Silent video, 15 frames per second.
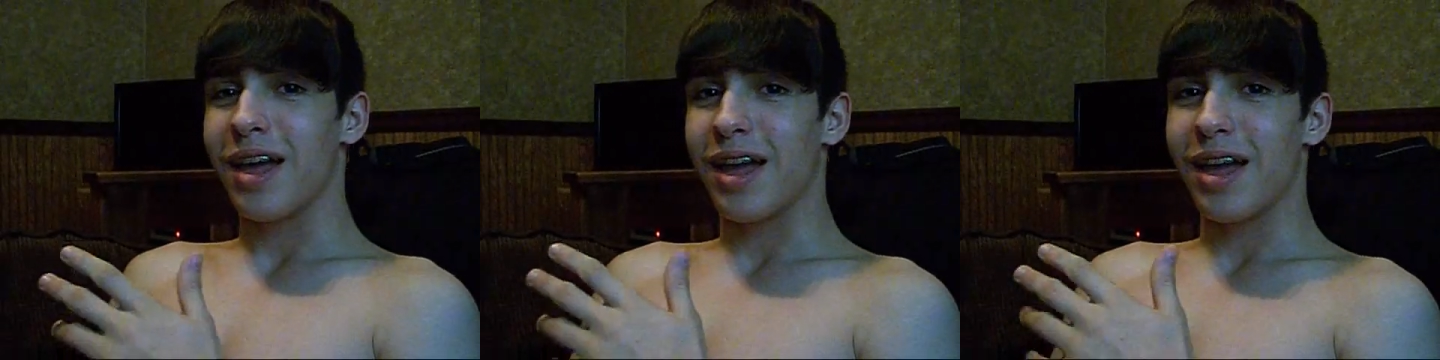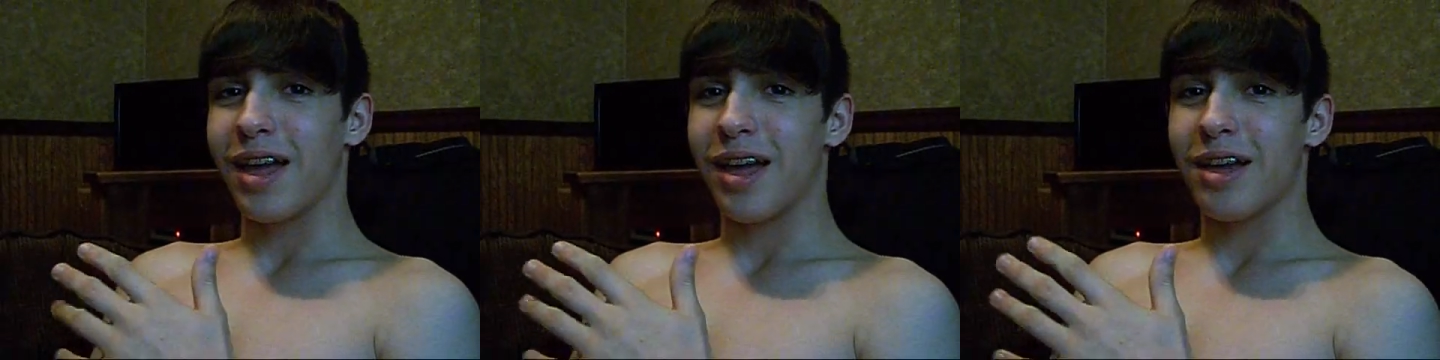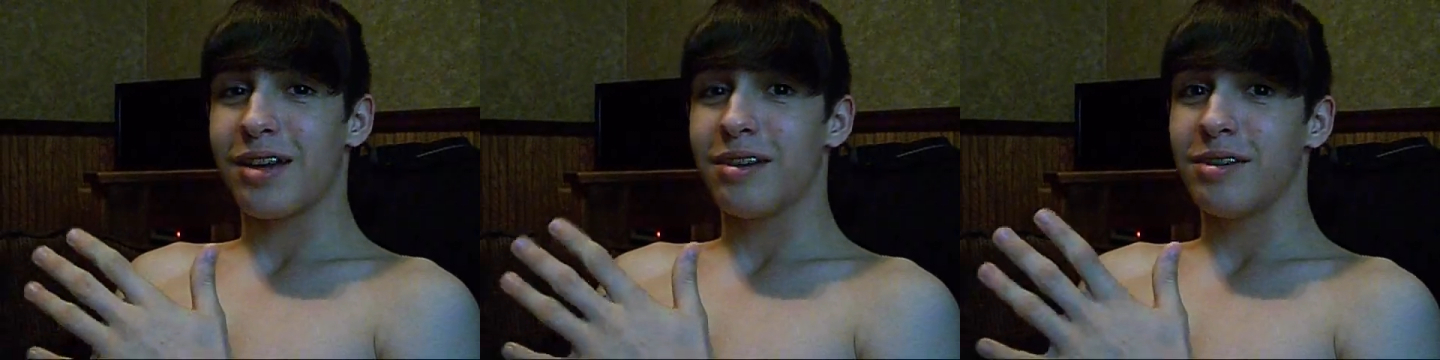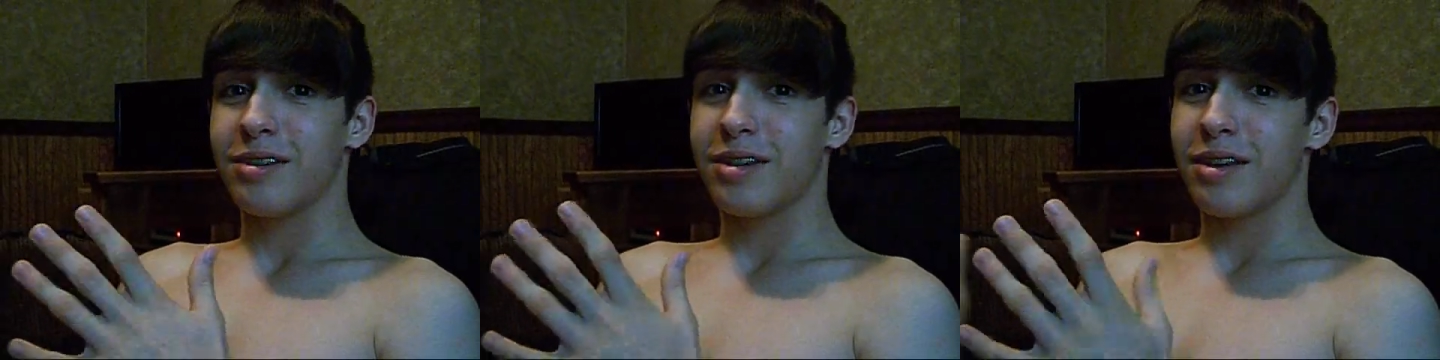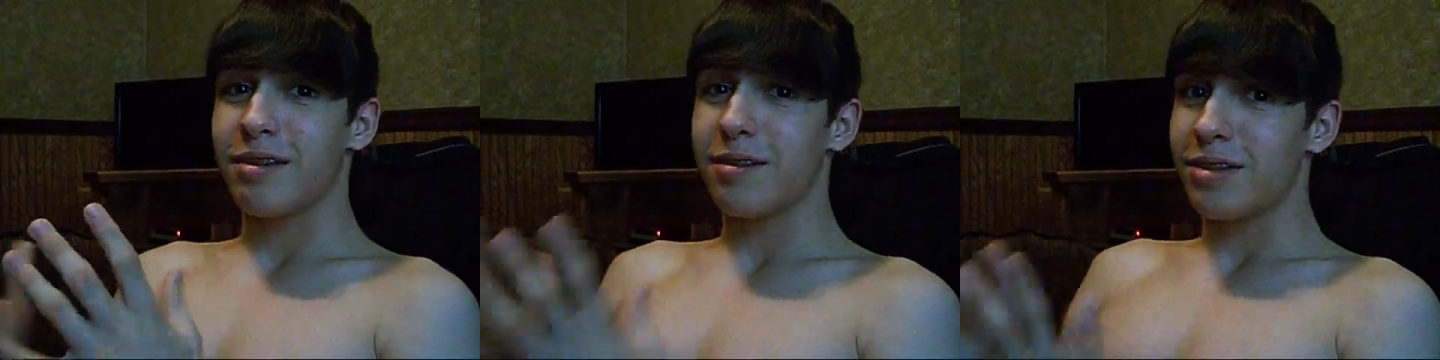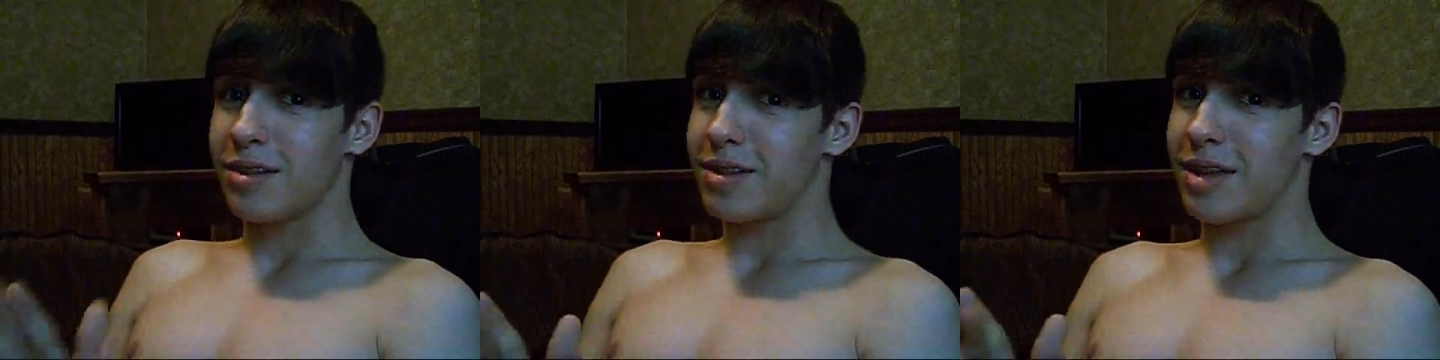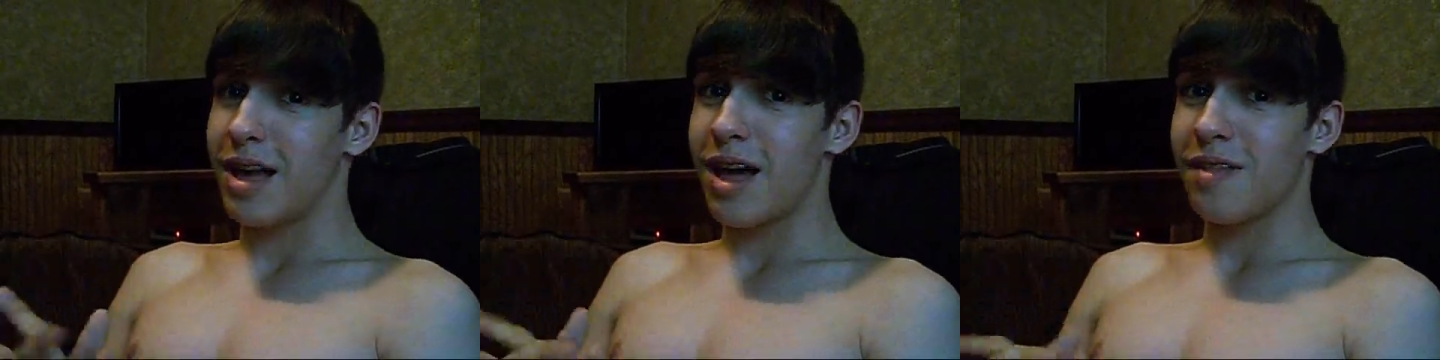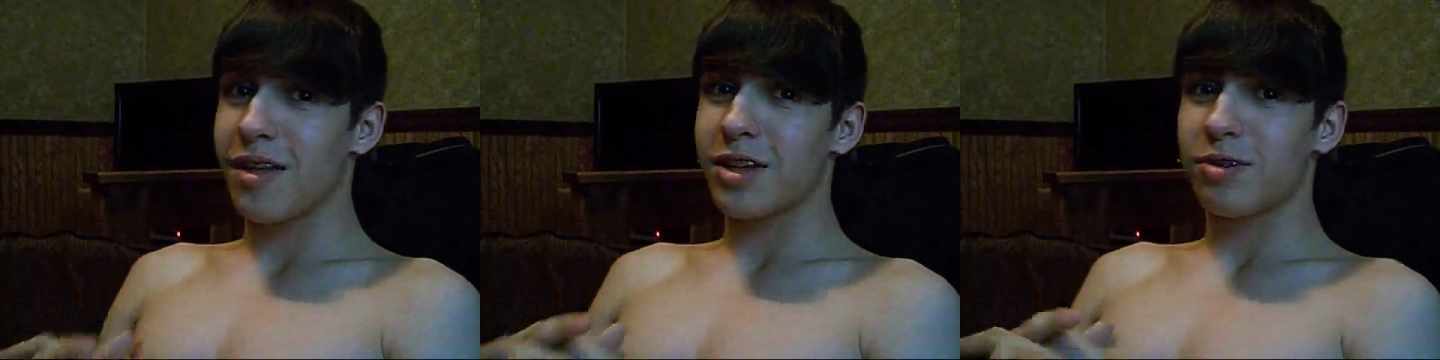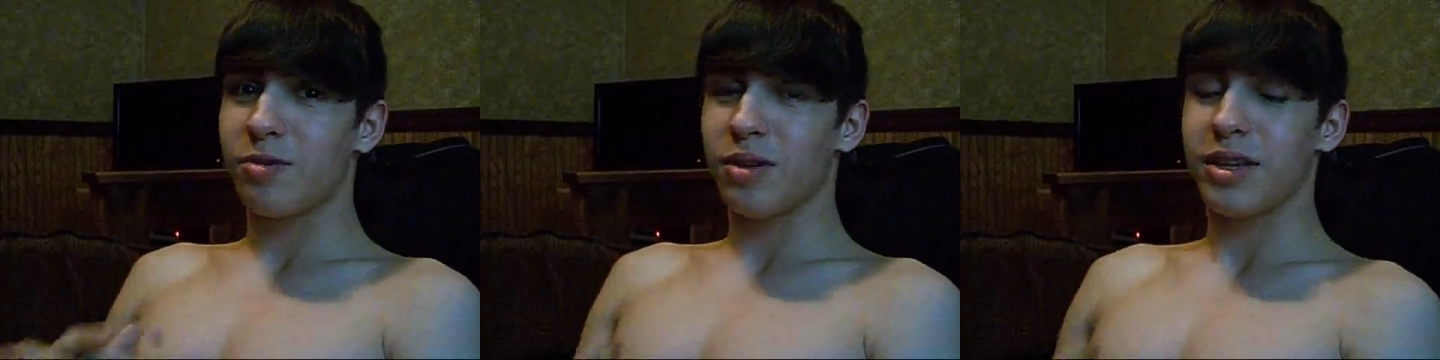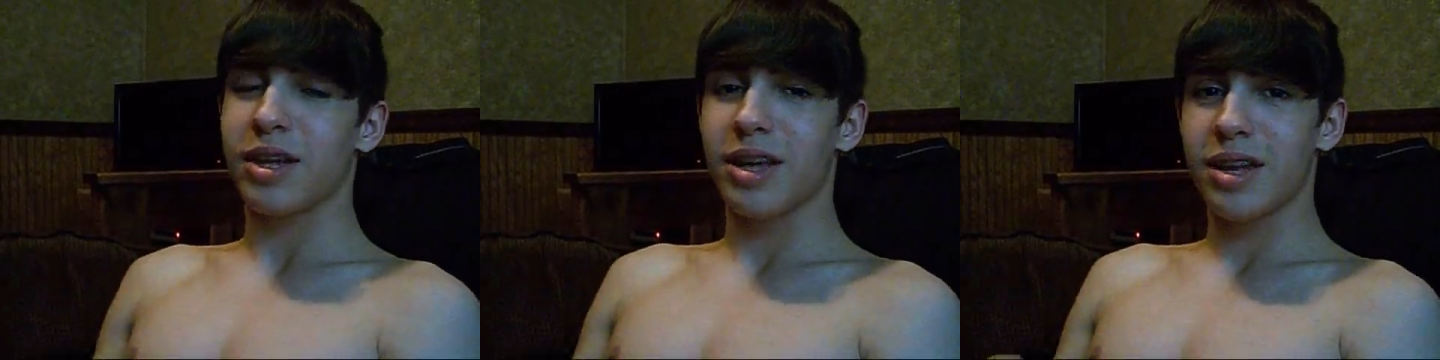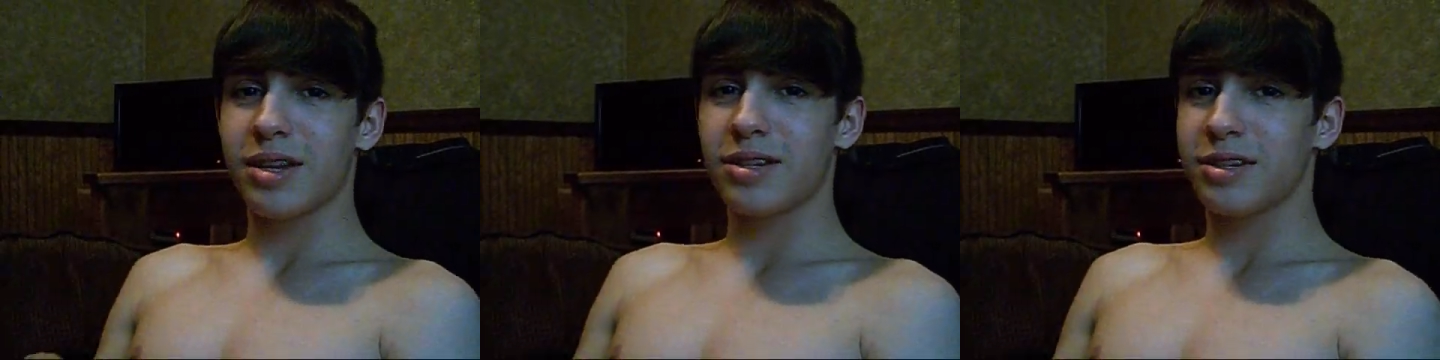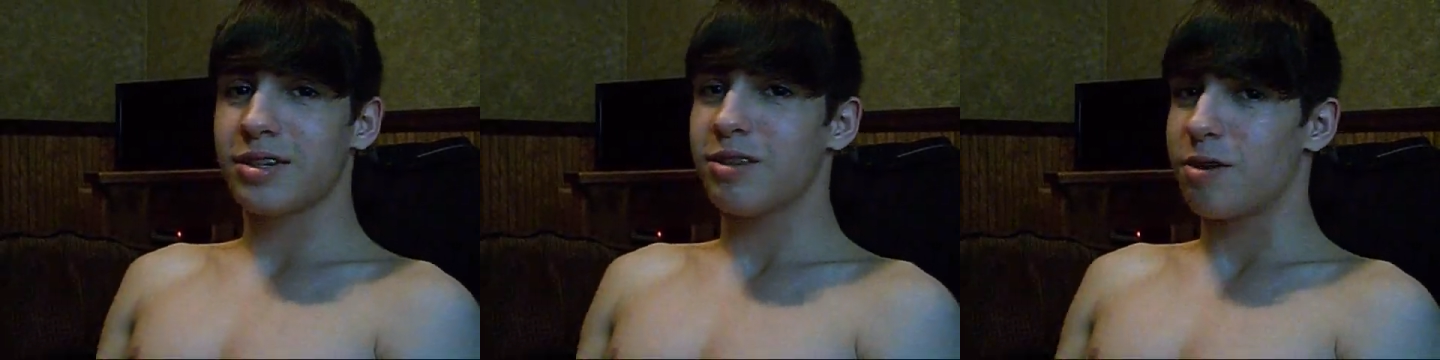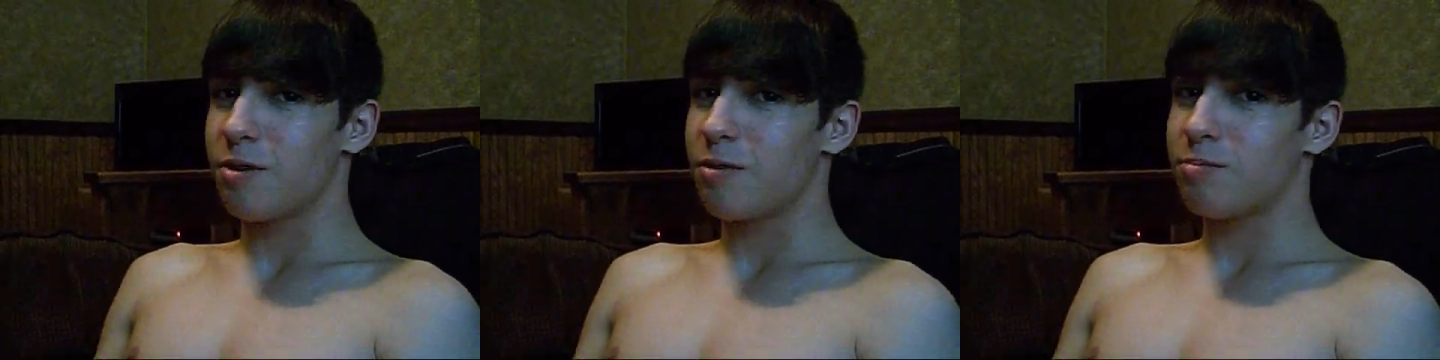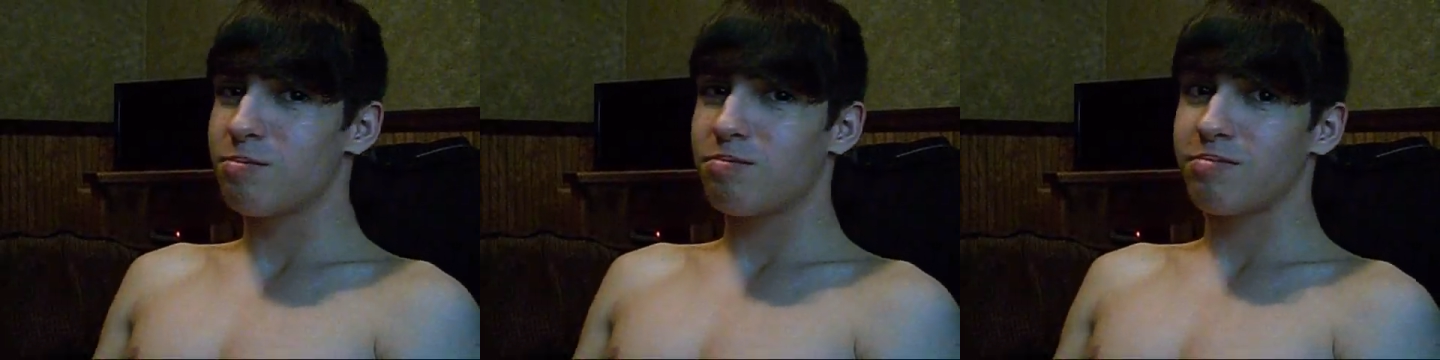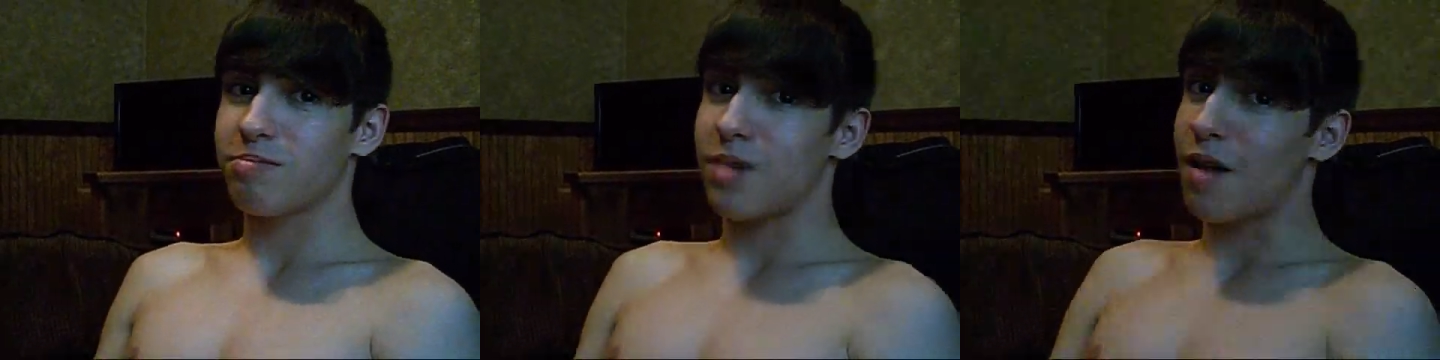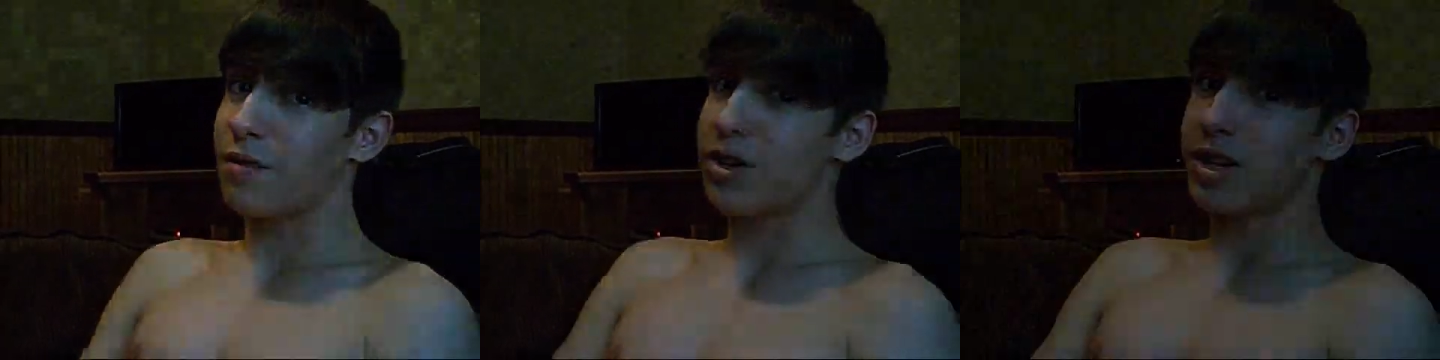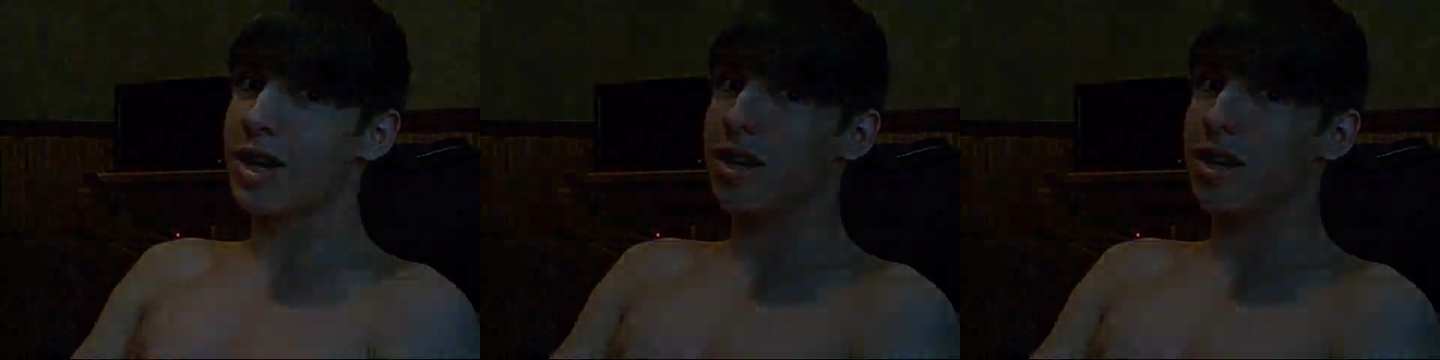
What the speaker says: And yeah, that's really it. So have a